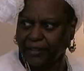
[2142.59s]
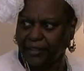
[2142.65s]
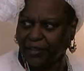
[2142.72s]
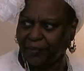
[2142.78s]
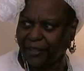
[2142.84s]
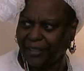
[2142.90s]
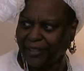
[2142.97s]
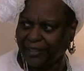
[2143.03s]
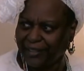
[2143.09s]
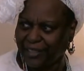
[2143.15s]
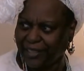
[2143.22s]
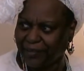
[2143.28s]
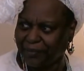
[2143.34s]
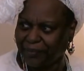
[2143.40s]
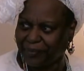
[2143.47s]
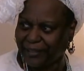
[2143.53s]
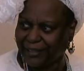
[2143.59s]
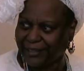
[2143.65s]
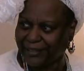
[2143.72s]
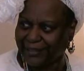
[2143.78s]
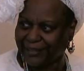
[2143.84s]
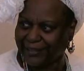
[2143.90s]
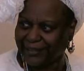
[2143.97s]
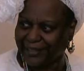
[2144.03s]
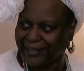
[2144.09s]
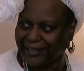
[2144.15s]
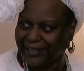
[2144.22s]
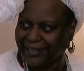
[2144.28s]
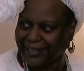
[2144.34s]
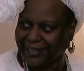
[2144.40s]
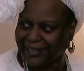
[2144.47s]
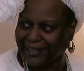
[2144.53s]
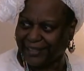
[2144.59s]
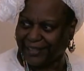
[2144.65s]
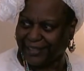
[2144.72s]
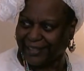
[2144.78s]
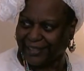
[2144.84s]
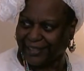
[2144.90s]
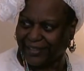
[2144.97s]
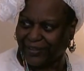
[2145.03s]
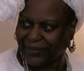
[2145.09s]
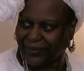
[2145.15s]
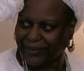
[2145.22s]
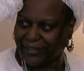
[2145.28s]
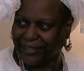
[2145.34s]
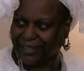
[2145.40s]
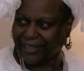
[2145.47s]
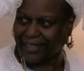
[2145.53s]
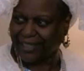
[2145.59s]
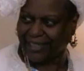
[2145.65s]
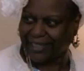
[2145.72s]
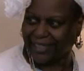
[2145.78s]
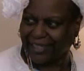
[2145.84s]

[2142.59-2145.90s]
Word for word: Tell me her name, please uh, her O-